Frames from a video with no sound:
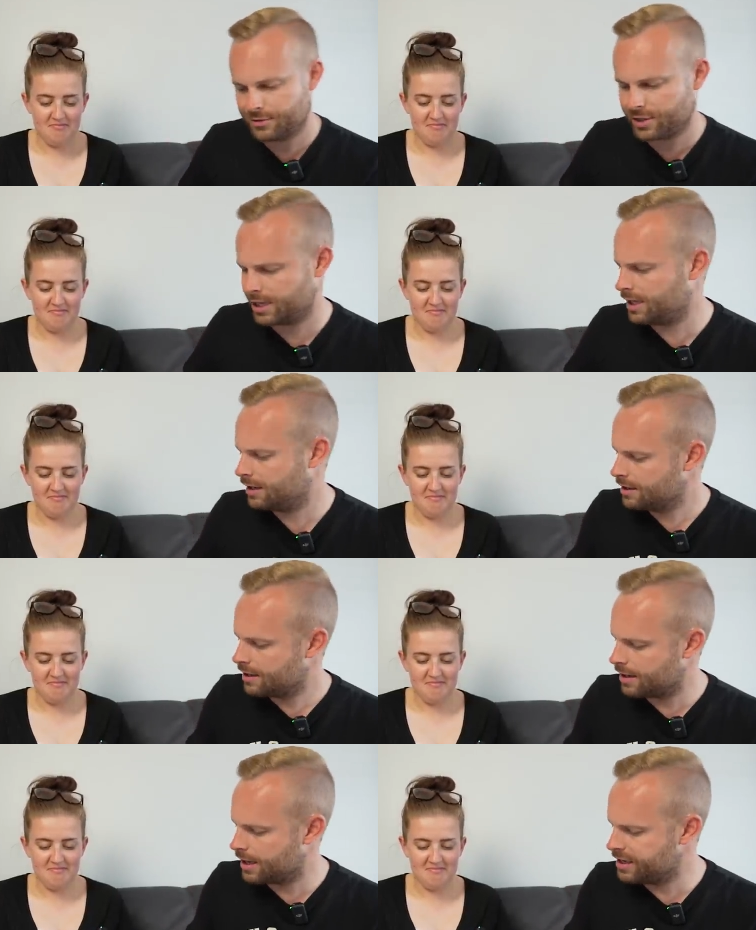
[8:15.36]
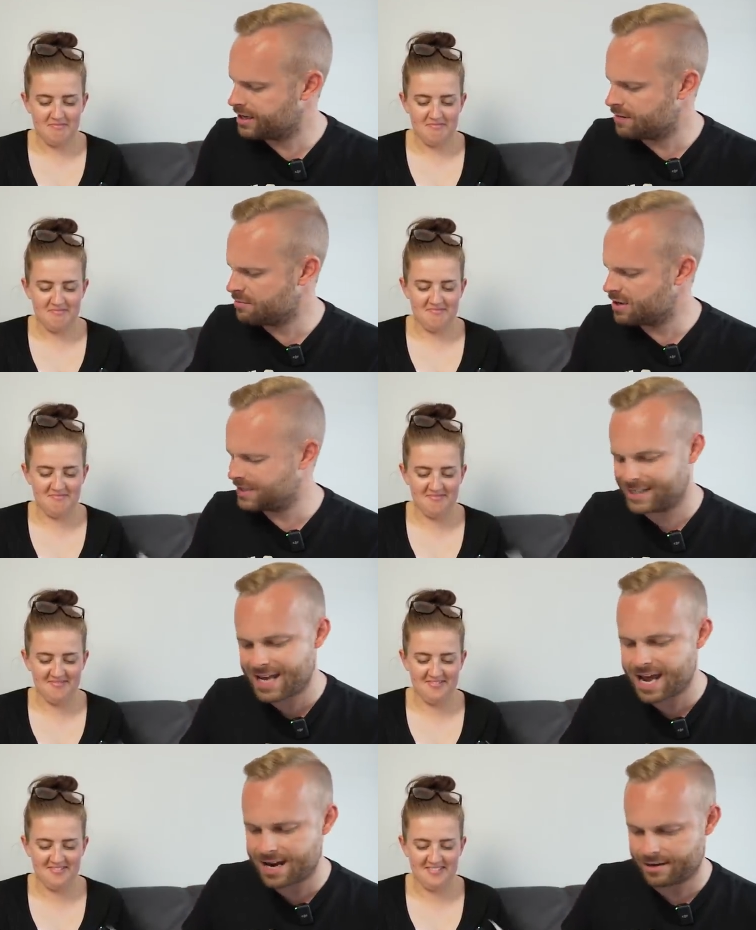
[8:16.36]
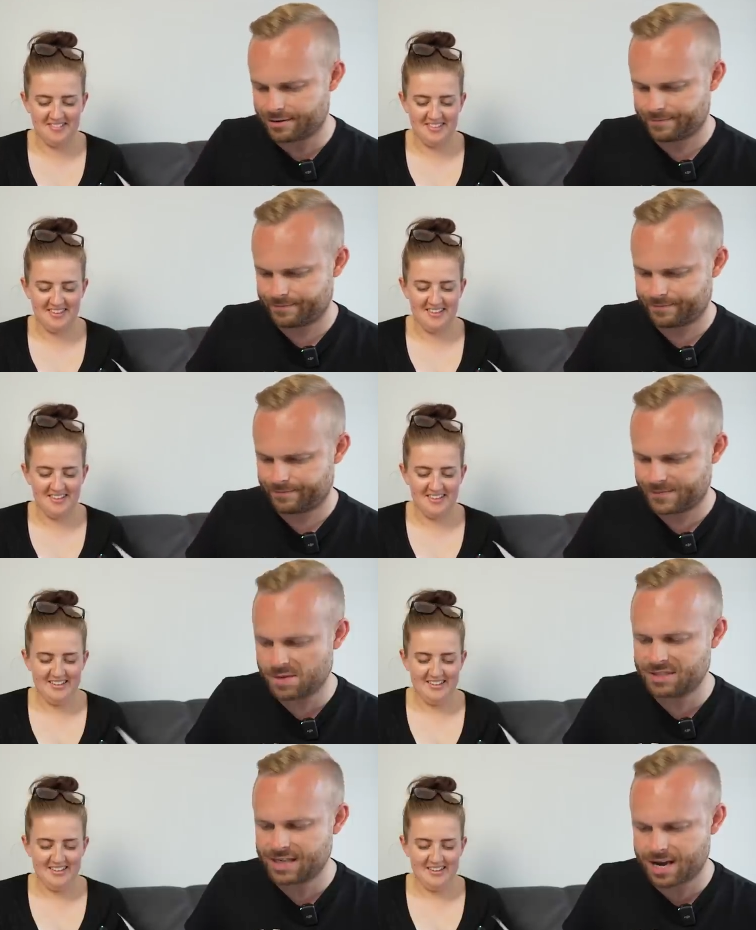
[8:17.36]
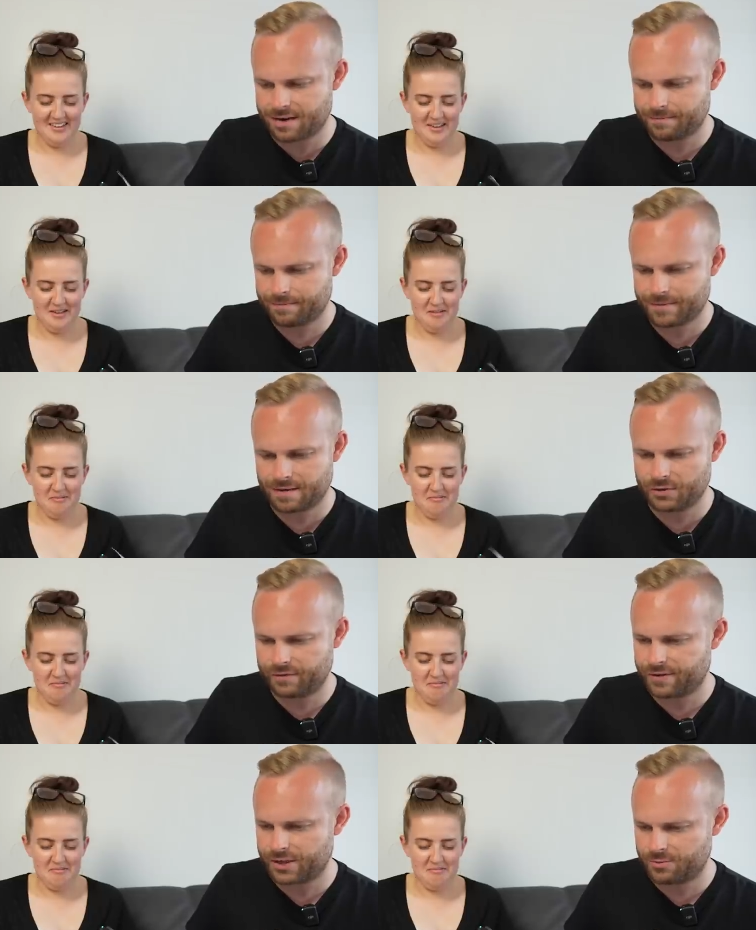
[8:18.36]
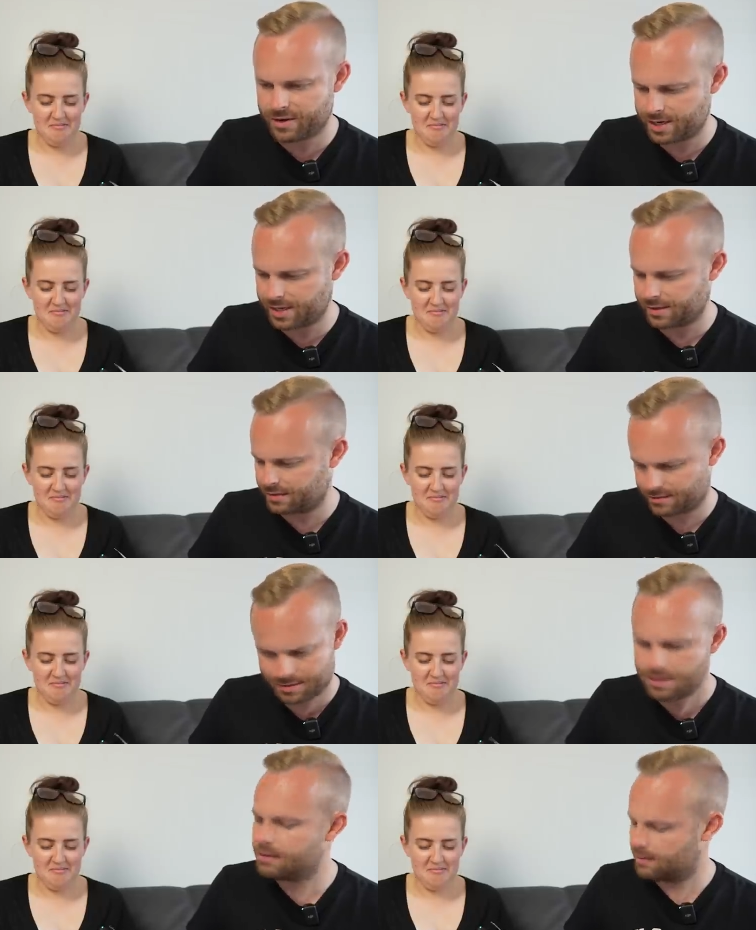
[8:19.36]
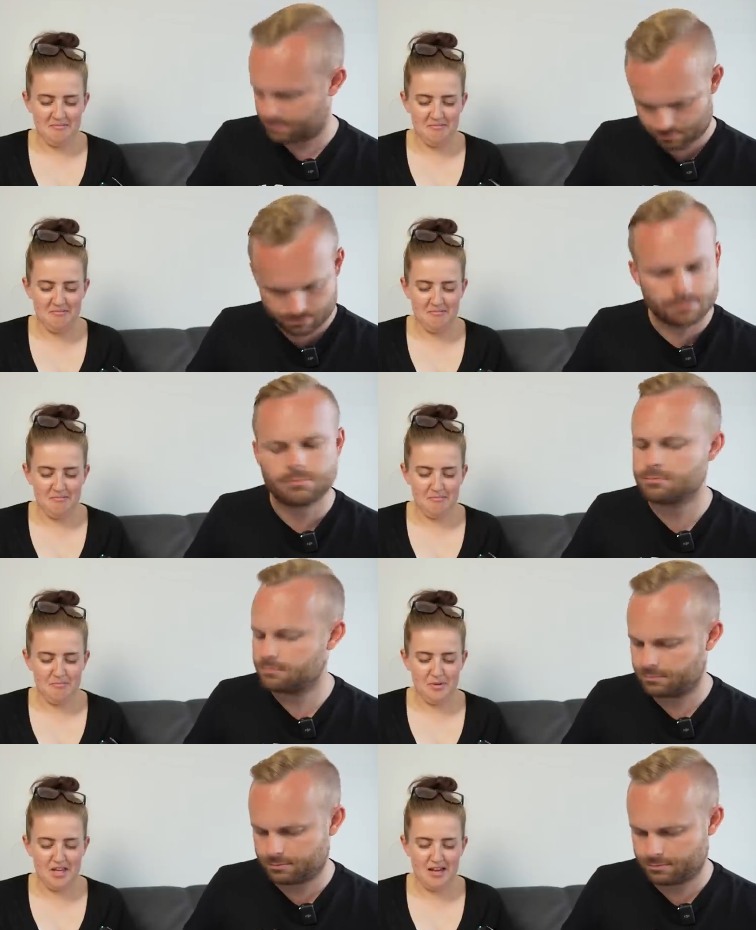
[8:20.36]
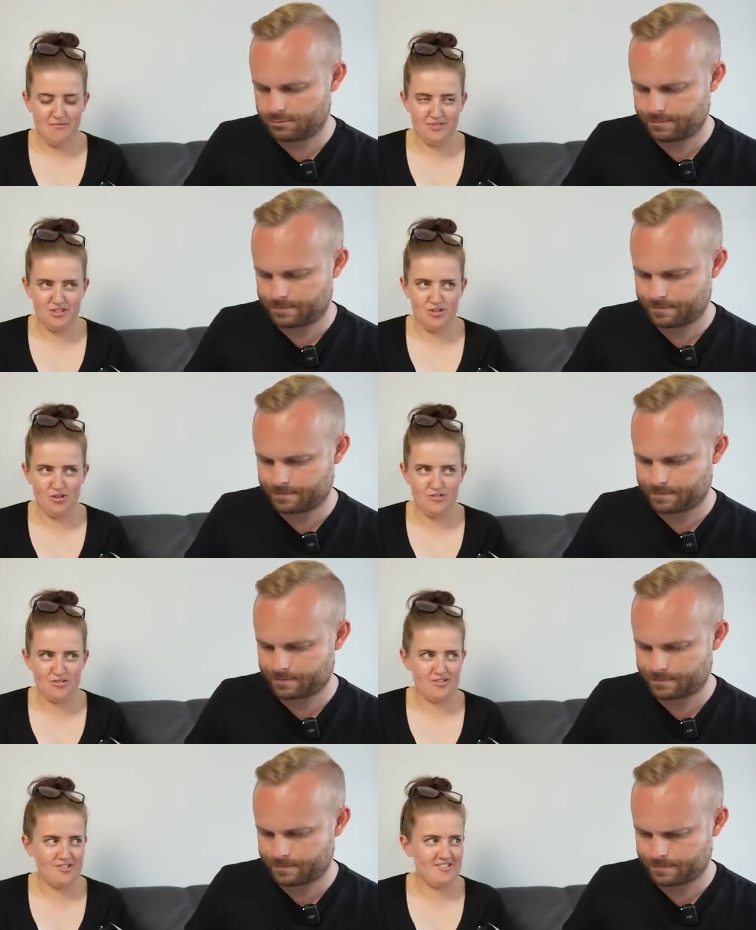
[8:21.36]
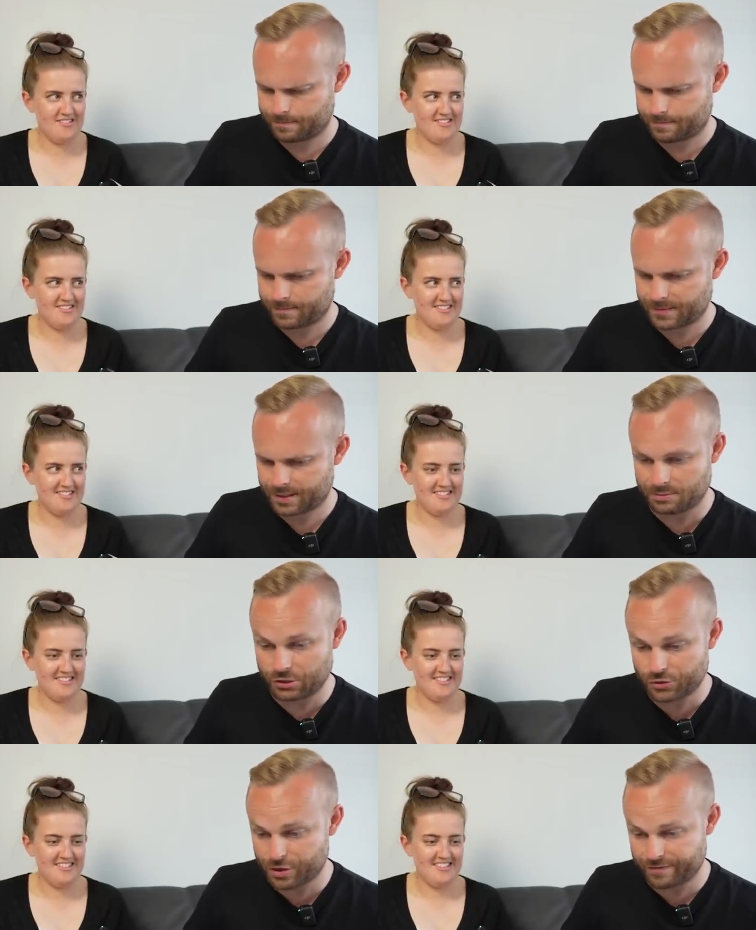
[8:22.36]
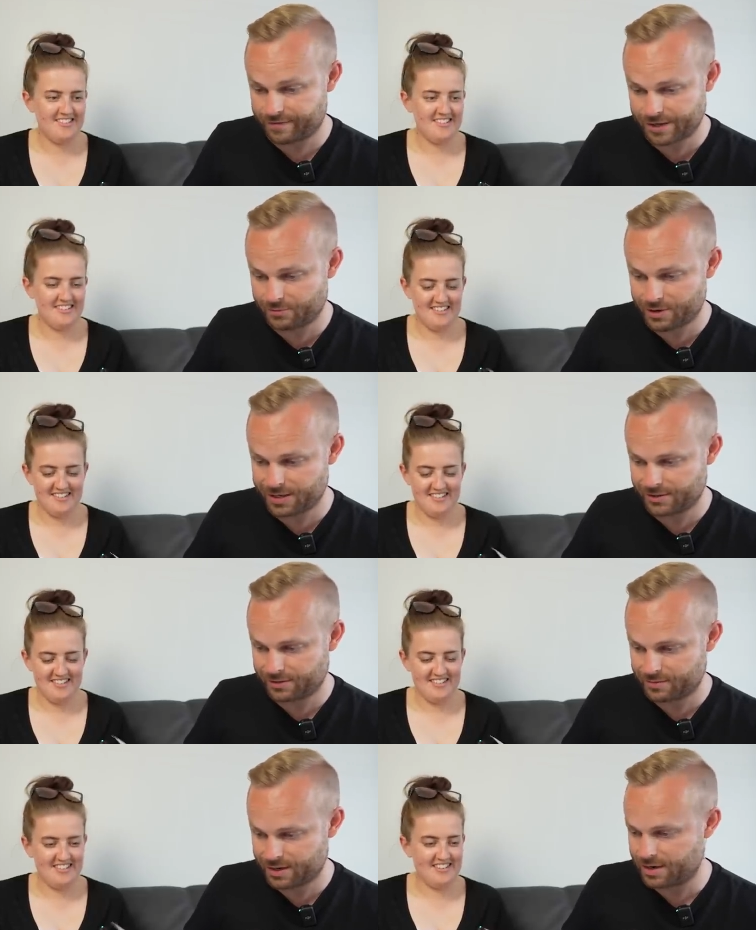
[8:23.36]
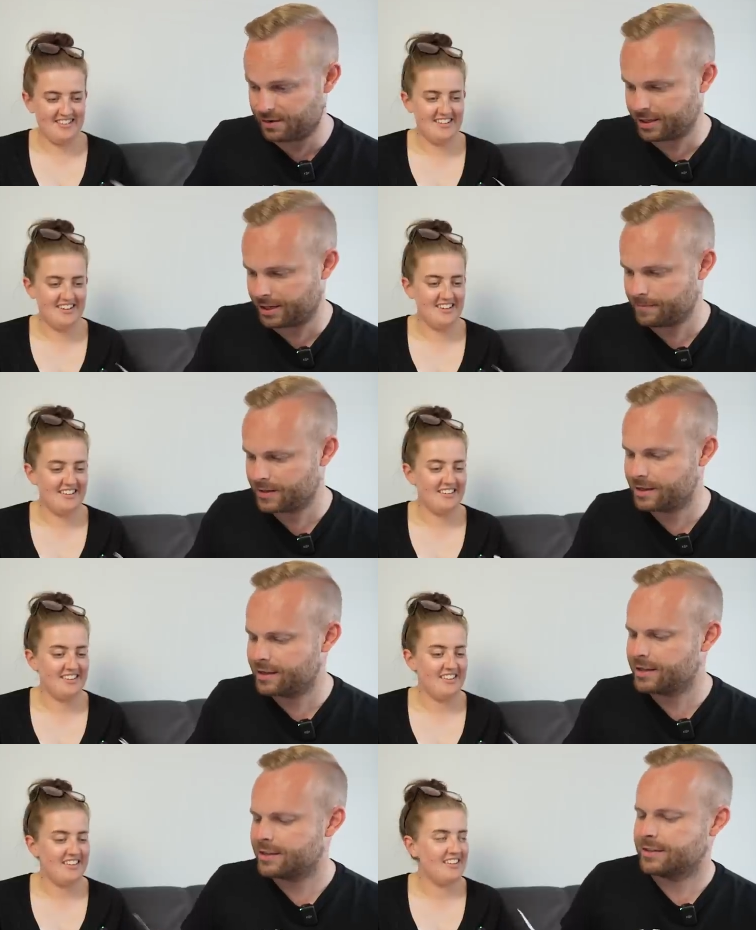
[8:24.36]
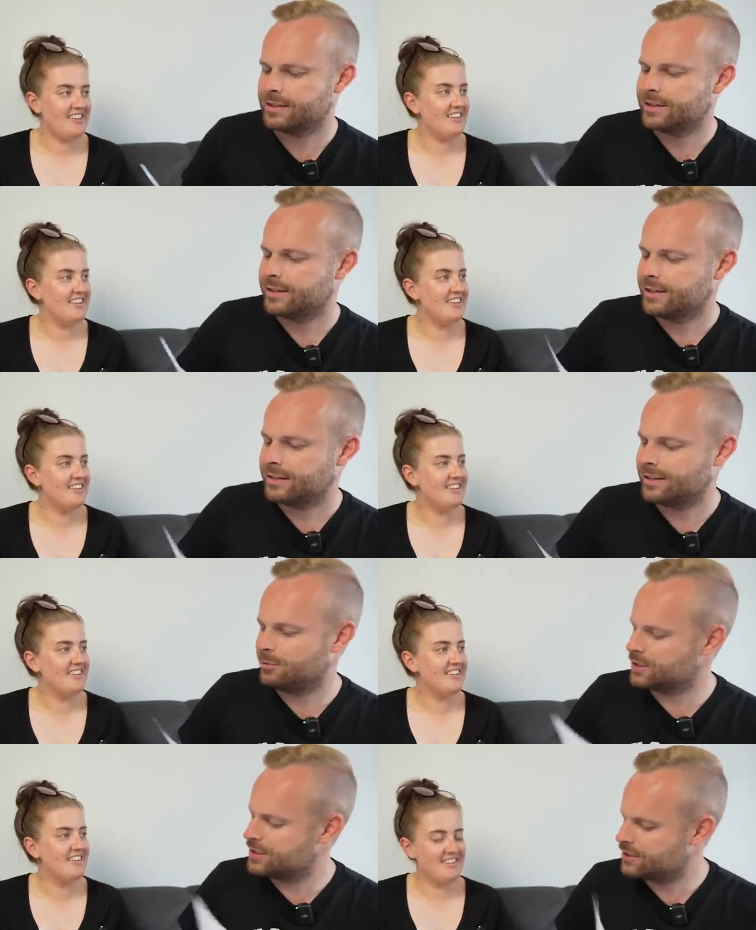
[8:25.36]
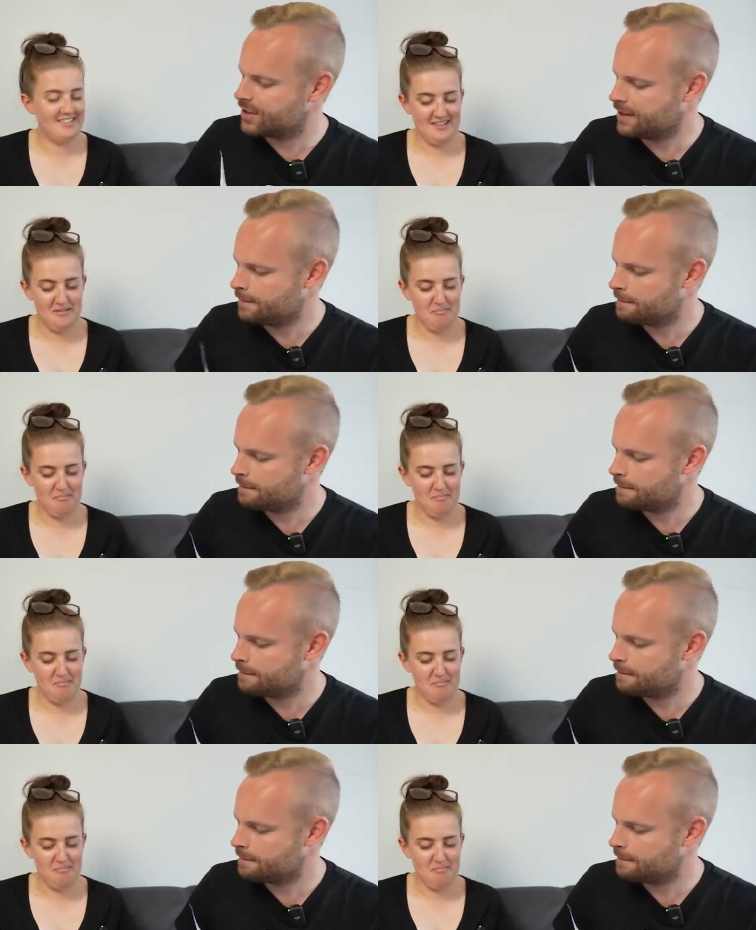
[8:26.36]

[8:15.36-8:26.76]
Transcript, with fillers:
Speaker 1: tricky. Uh, number 10. Number 10. I've got to find where it is.
Speaker 2: Biavstock?
Speaker 1: I'm just trying to find where it is on my... Oh, okay. What did you say?